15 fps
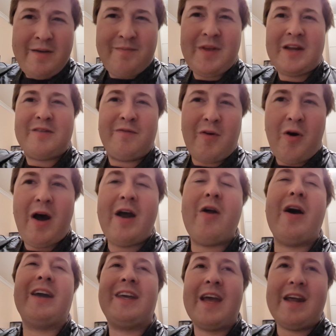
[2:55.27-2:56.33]
it. That's fine.
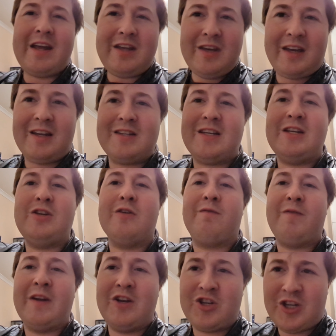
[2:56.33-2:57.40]
I get it. You continue
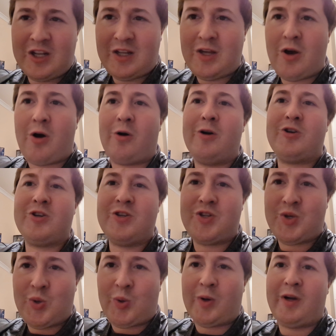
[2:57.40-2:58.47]
finishing the origin
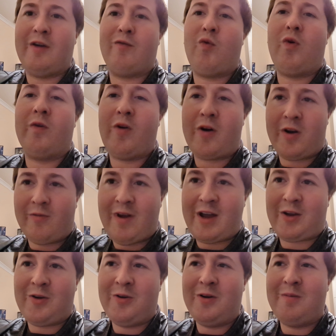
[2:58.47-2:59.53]
story of Rocket
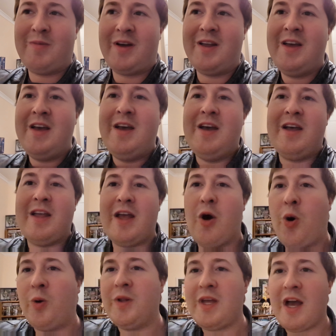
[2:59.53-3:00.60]
Raccoon, but
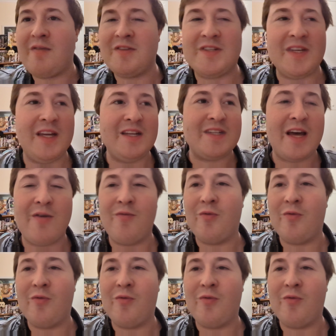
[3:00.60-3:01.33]
all the other scenes